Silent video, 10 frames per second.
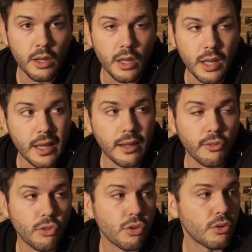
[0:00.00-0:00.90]

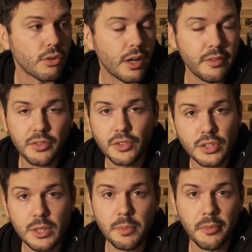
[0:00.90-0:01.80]
and I have such
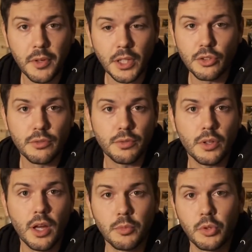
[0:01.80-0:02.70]
a deep affection for
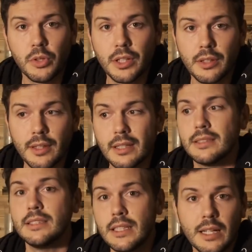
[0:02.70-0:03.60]
Knob Creek that
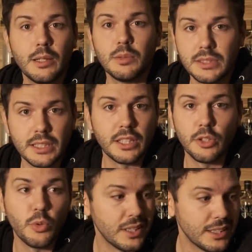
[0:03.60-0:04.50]
today I was like, you
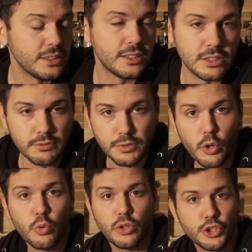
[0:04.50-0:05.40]
know what, let's
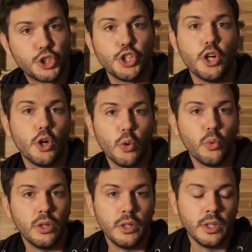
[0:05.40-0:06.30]
devote a
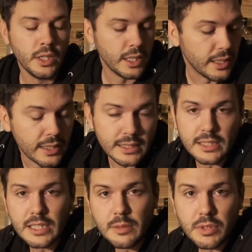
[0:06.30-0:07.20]
show and let's
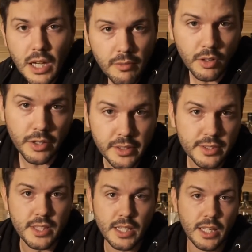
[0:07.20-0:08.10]
deep dive on
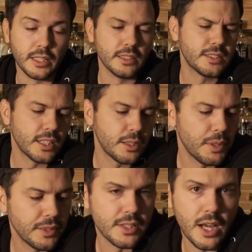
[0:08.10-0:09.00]
this thing. Let's talk
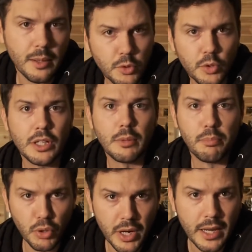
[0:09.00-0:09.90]
about the Knob Creek
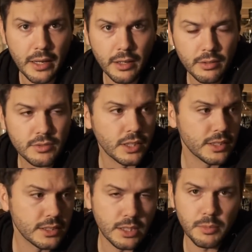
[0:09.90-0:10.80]
brand. Done
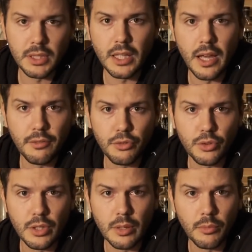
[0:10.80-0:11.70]
this some on live
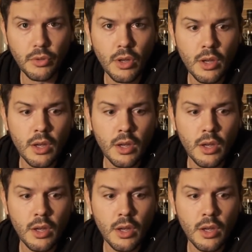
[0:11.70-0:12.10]
streams.